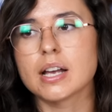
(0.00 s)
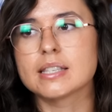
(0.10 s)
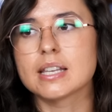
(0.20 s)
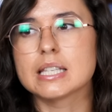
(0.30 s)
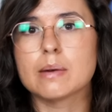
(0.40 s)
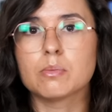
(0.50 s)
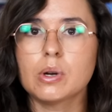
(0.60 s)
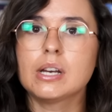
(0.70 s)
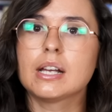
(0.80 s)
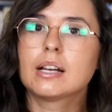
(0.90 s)
And since I'm
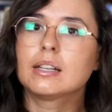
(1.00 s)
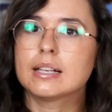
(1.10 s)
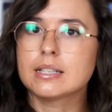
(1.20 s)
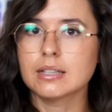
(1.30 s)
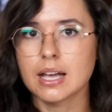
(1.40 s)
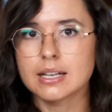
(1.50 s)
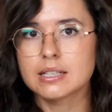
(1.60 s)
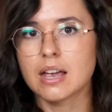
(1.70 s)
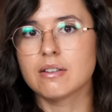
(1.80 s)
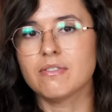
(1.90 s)
reading less and
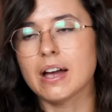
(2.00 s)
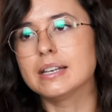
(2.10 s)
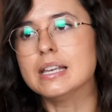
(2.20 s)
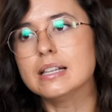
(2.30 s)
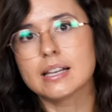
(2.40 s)
less and finding